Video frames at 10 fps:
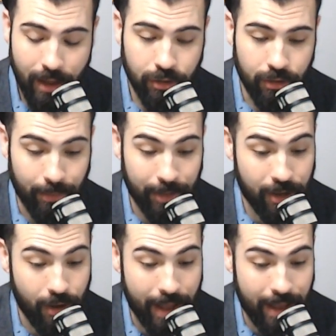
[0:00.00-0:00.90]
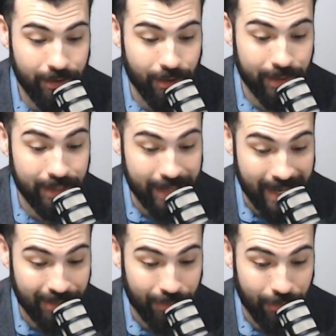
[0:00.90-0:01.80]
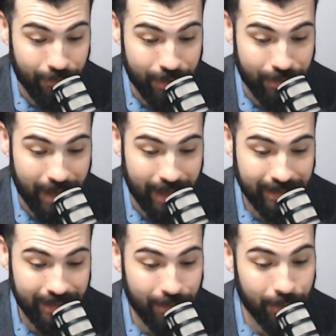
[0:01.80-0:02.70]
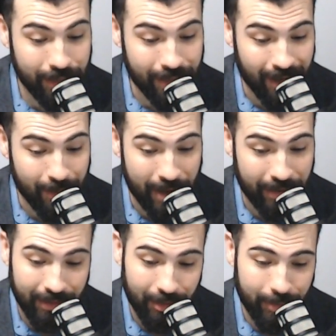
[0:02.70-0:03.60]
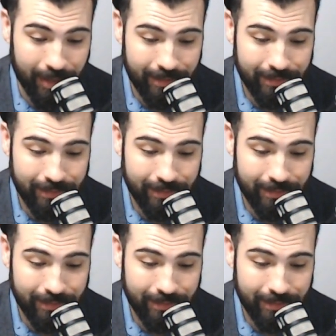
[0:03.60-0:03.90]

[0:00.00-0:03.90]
So I'm going to go ahead and go into desk view for you guys, and we're going to talk about it a little bit.